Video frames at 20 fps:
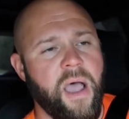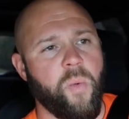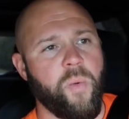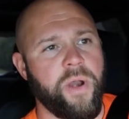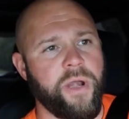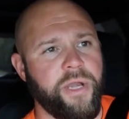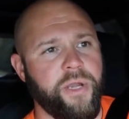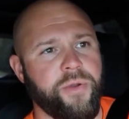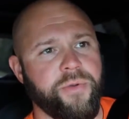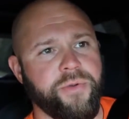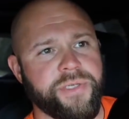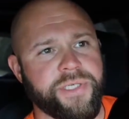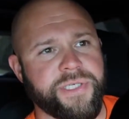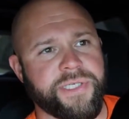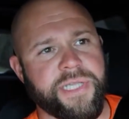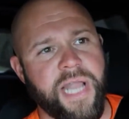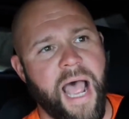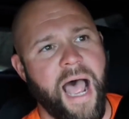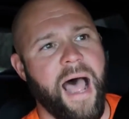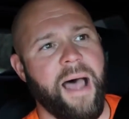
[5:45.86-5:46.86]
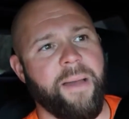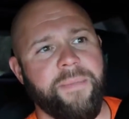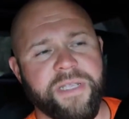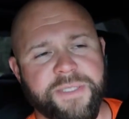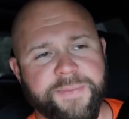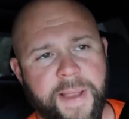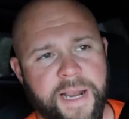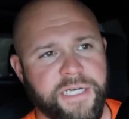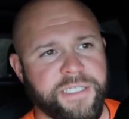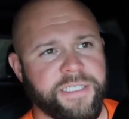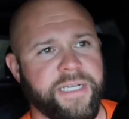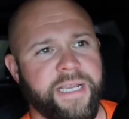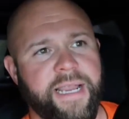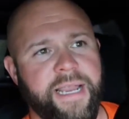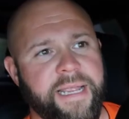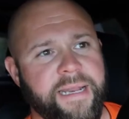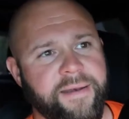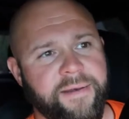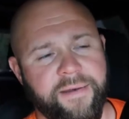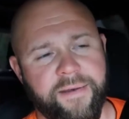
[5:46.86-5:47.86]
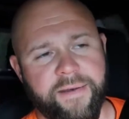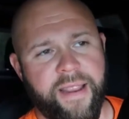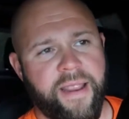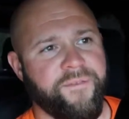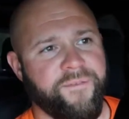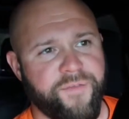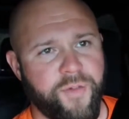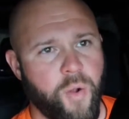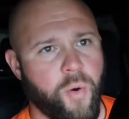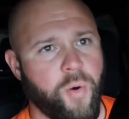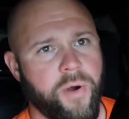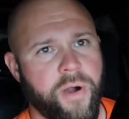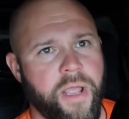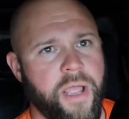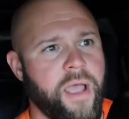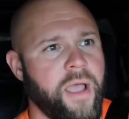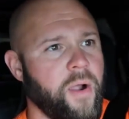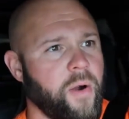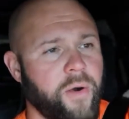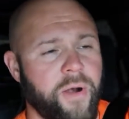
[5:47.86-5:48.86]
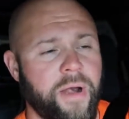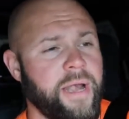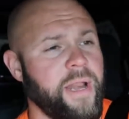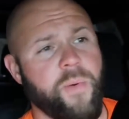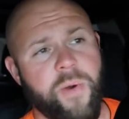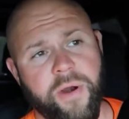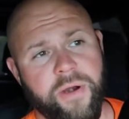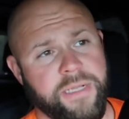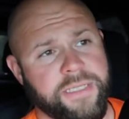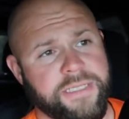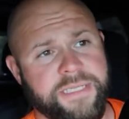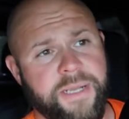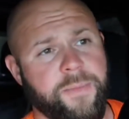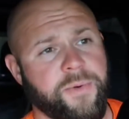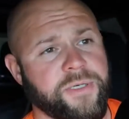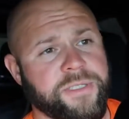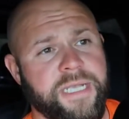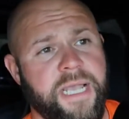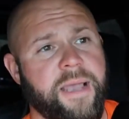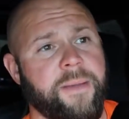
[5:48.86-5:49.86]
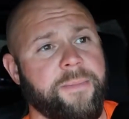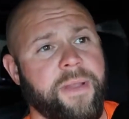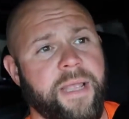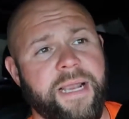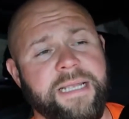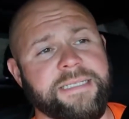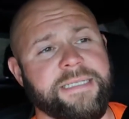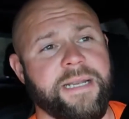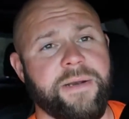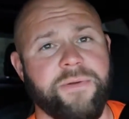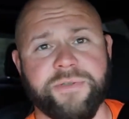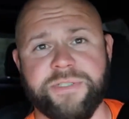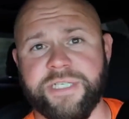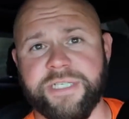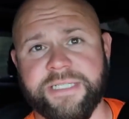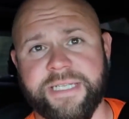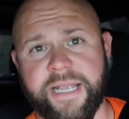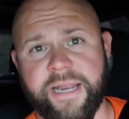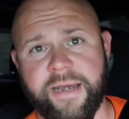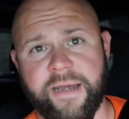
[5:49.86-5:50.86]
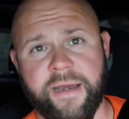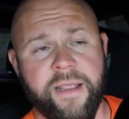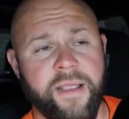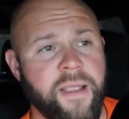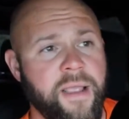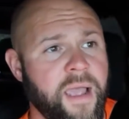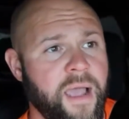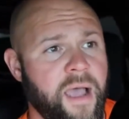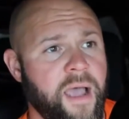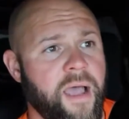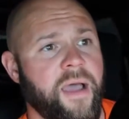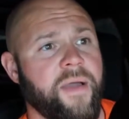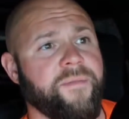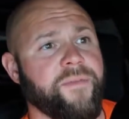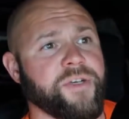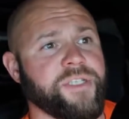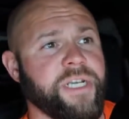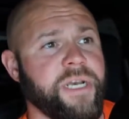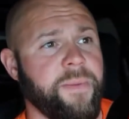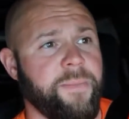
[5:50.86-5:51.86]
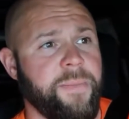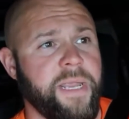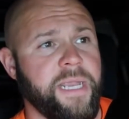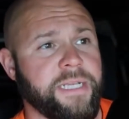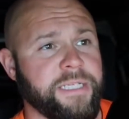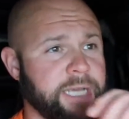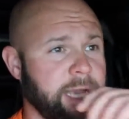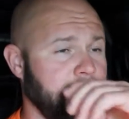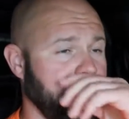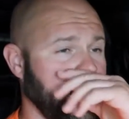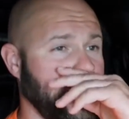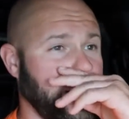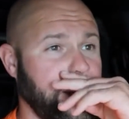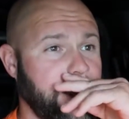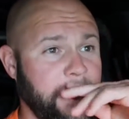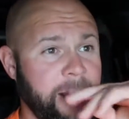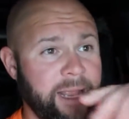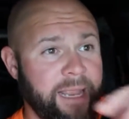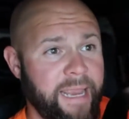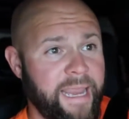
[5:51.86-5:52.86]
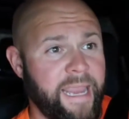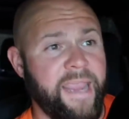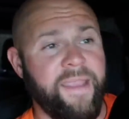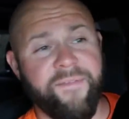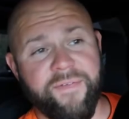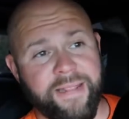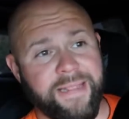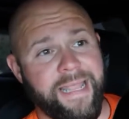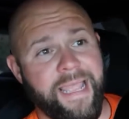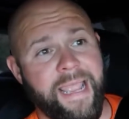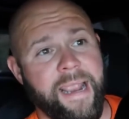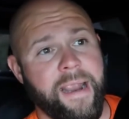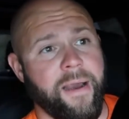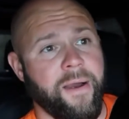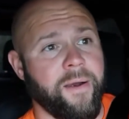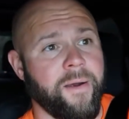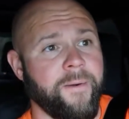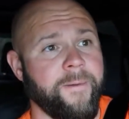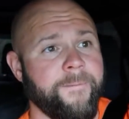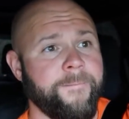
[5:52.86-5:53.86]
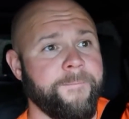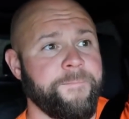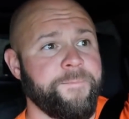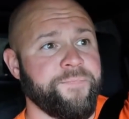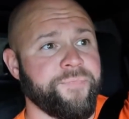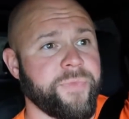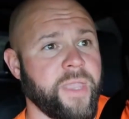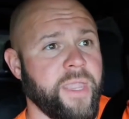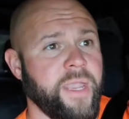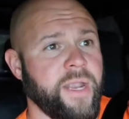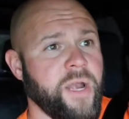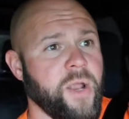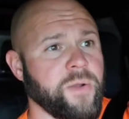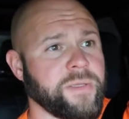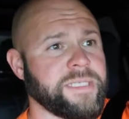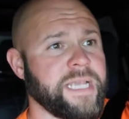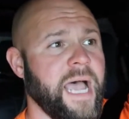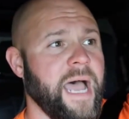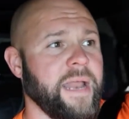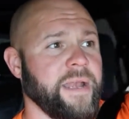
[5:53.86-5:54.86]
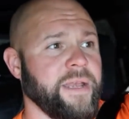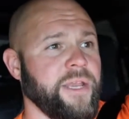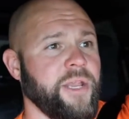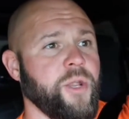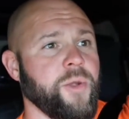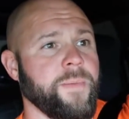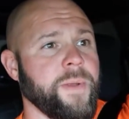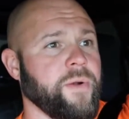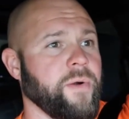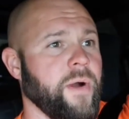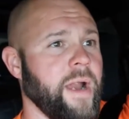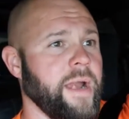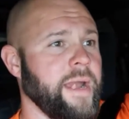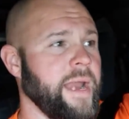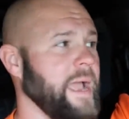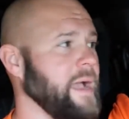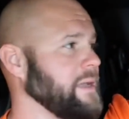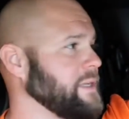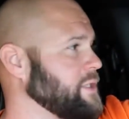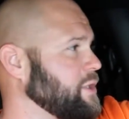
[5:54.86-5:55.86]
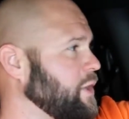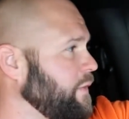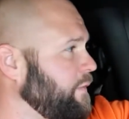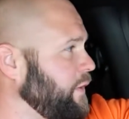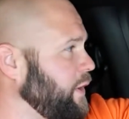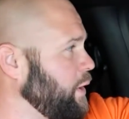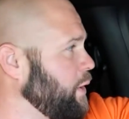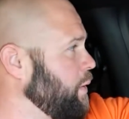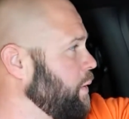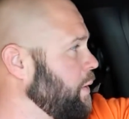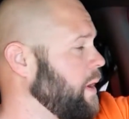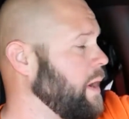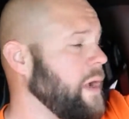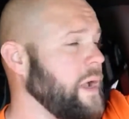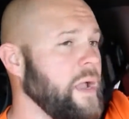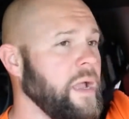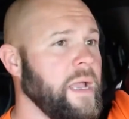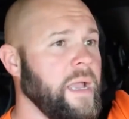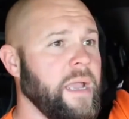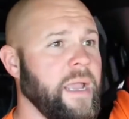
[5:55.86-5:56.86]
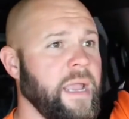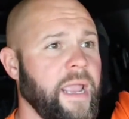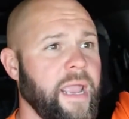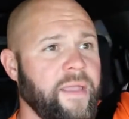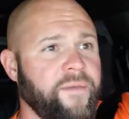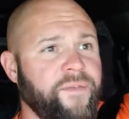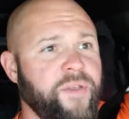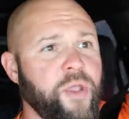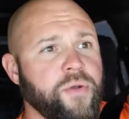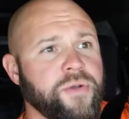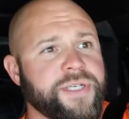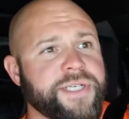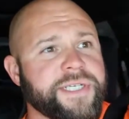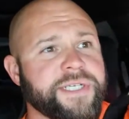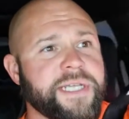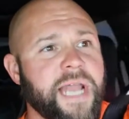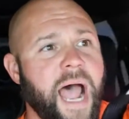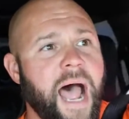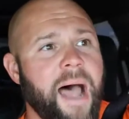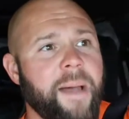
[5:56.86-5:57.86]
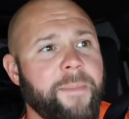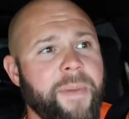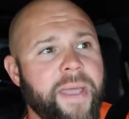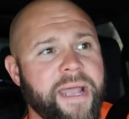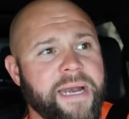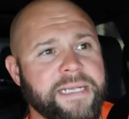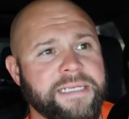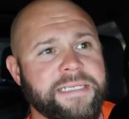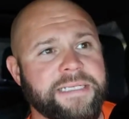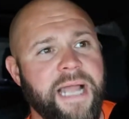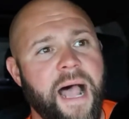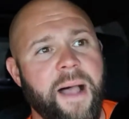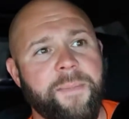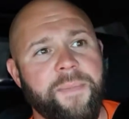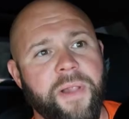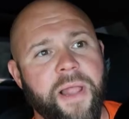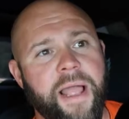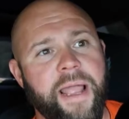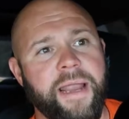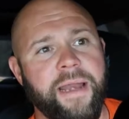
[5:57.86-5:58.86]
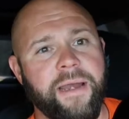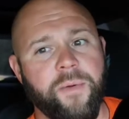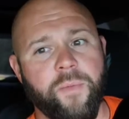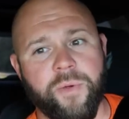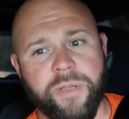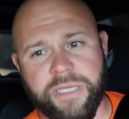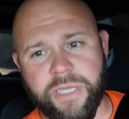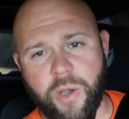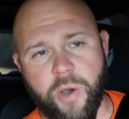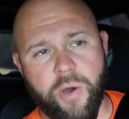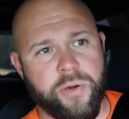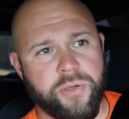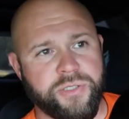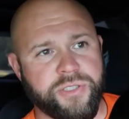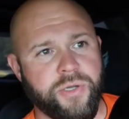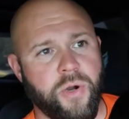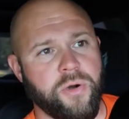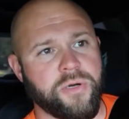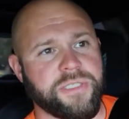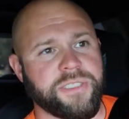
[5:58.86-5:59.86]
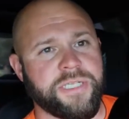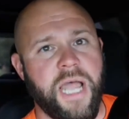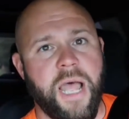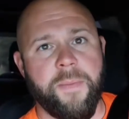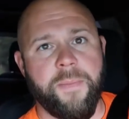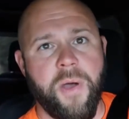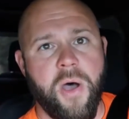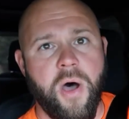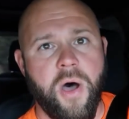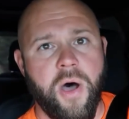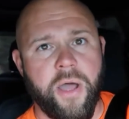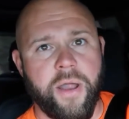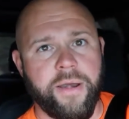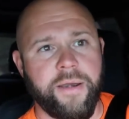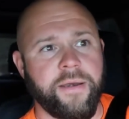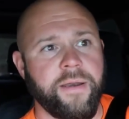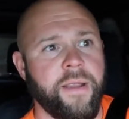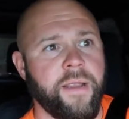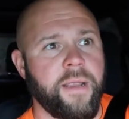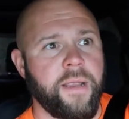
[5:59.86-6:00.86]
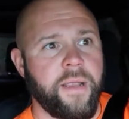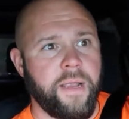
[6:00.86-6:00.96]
when you stop, especially in Florida or anywhere in the summertime. Like I said, I was just in Virginia Beach, and even there, you know, it's hot and humid right now. So if you stop at a stoplight with the auto start-stop on,